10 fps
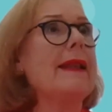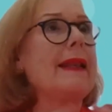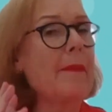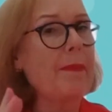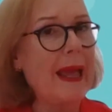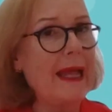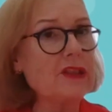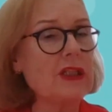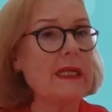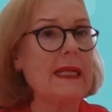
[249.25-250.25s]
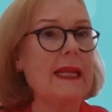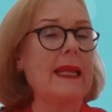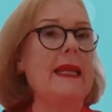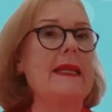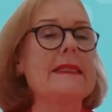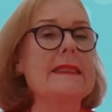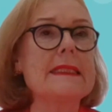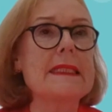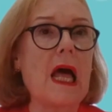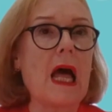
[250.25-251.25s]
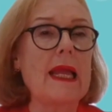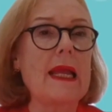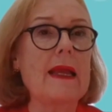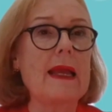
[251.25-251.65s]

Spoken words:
Now, patching is like,